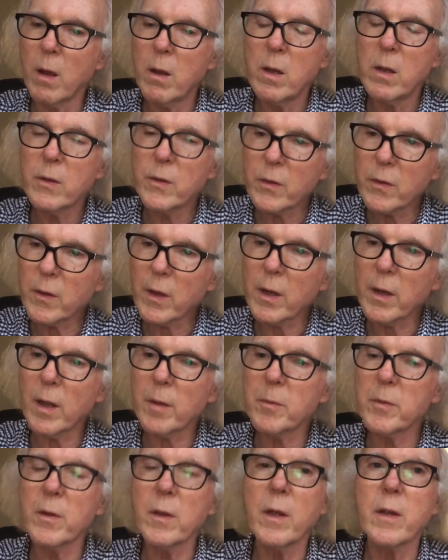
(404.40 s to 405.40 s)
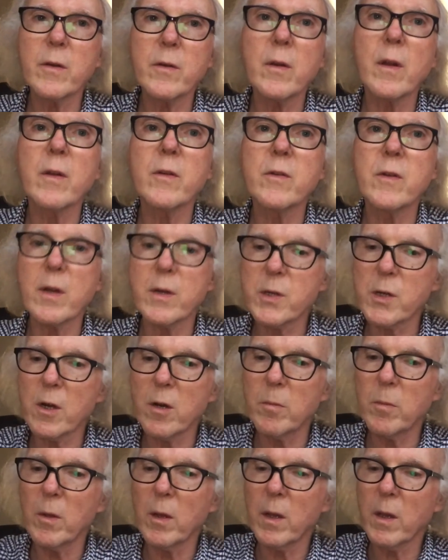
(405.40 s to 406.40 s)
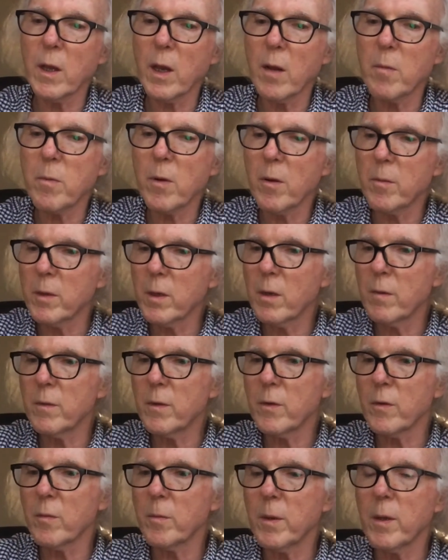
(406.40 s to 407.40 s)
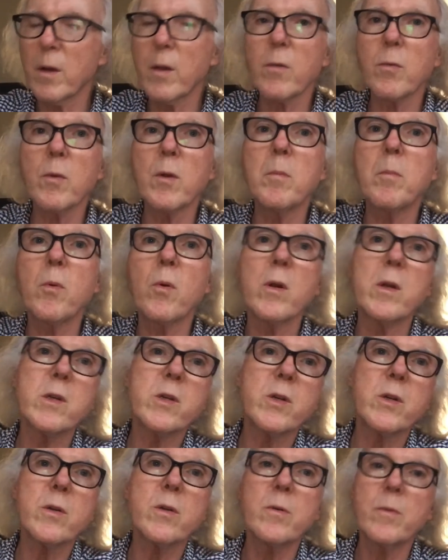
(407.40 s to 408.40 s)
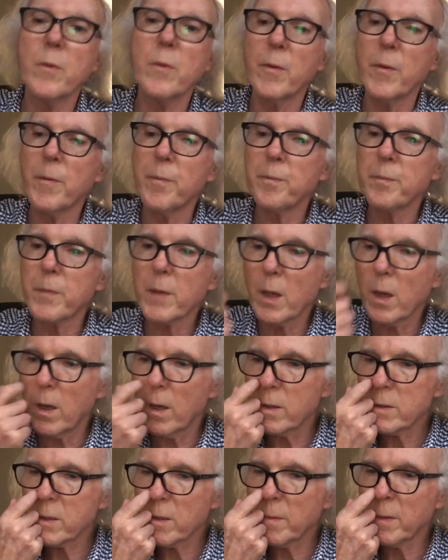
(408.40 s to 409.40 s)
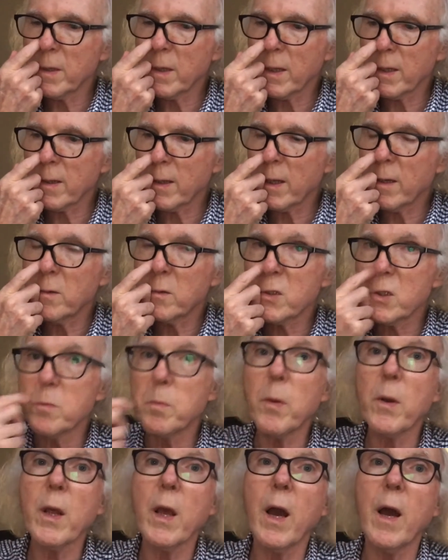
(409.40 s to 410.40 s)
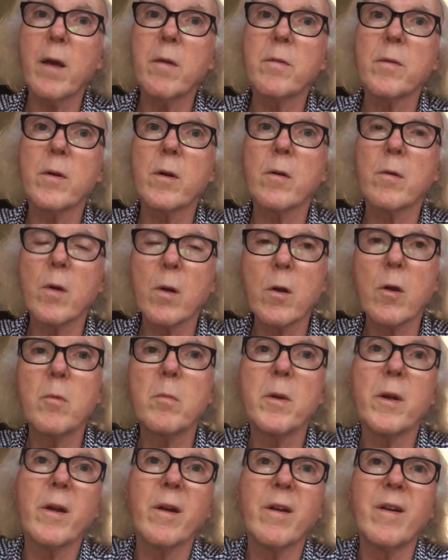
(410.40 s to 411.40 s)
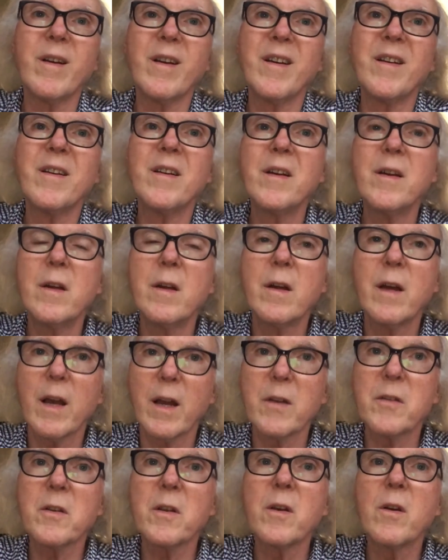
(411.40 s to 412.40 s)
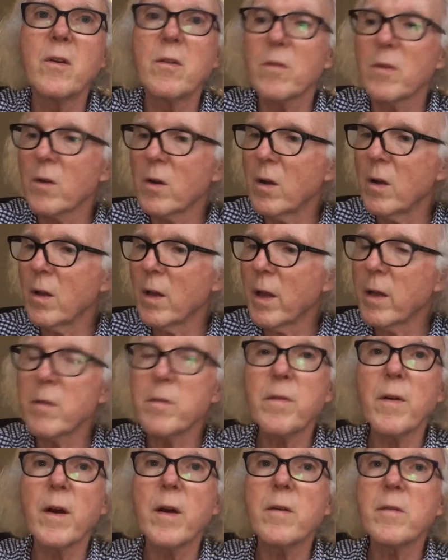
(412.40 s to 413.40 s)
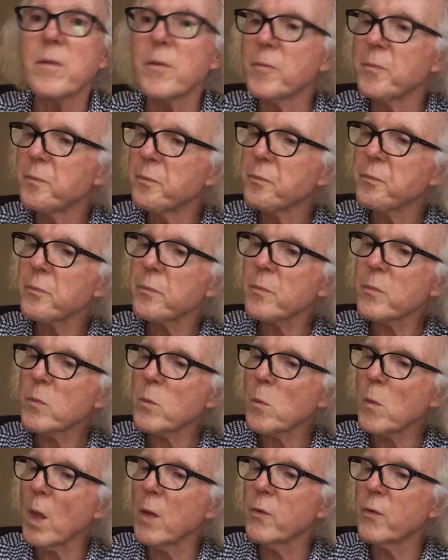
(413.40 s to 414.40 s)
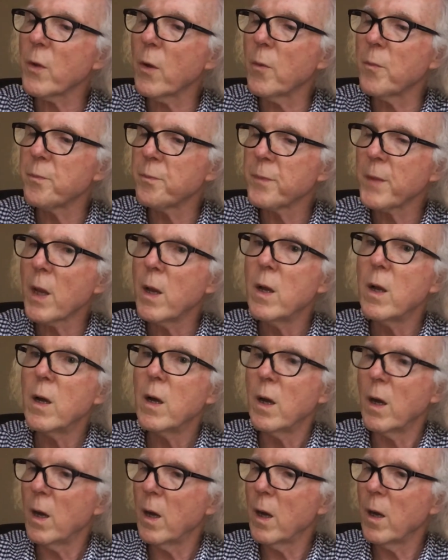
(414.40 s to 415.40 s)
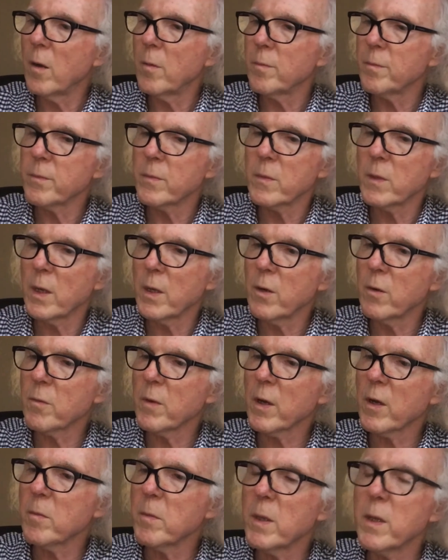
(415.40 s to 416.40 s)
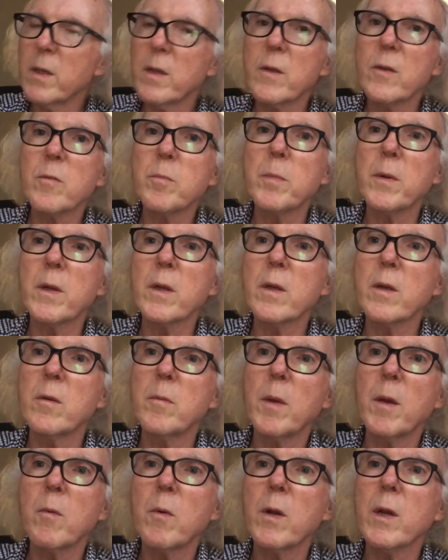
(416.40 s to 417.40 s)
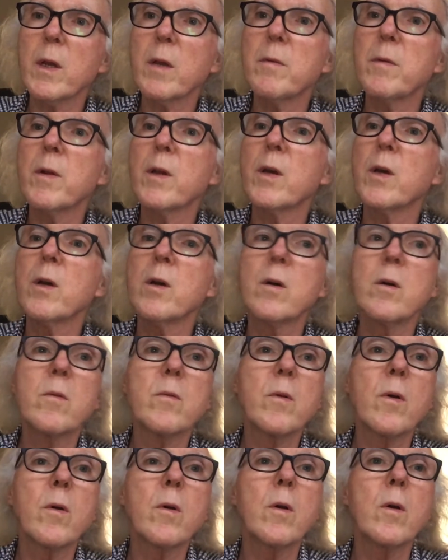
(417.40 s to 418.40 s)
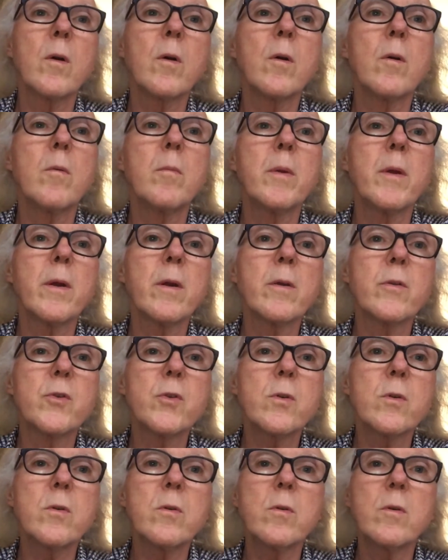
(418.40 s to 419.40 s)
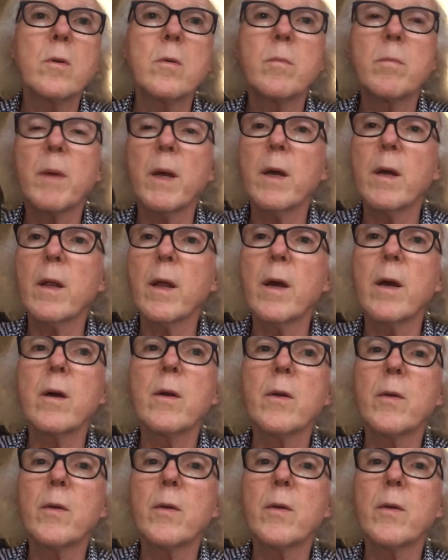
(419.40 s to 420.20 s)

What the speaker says: This is not absolutely. It's not terrible. I think I'd probably give this about a 3.2, something like that, which is pretty high for a Rokko beer, actually overall out of 5. So I don't recommend this, but you may want to give it a go. Rokko Beer Juku Pale Ale,